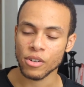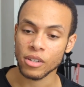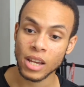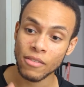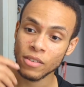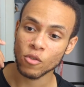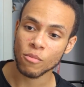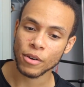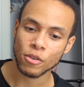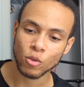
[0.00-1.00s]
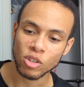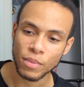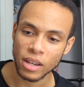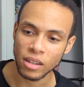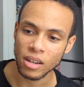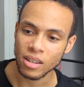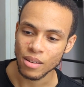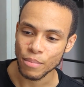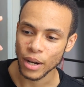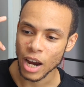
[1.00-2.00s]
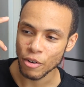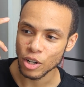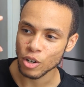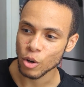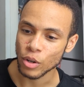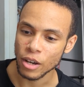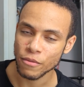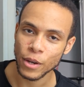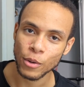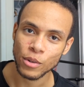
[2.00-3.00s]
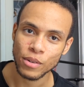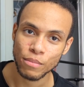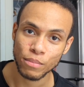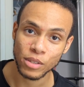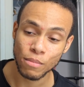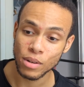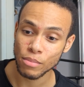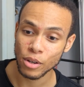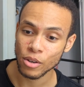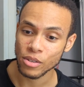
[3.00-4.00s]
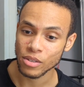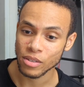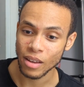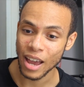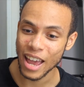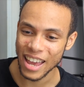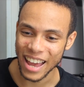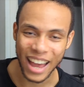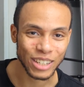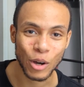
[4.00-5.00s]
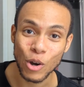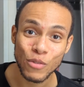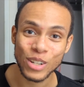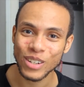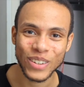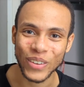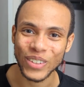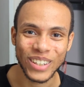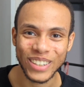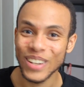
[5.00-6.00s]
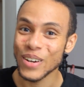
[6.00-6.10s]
because I haven't even got my results back yet, but I already know that I failed simply because I had COVID.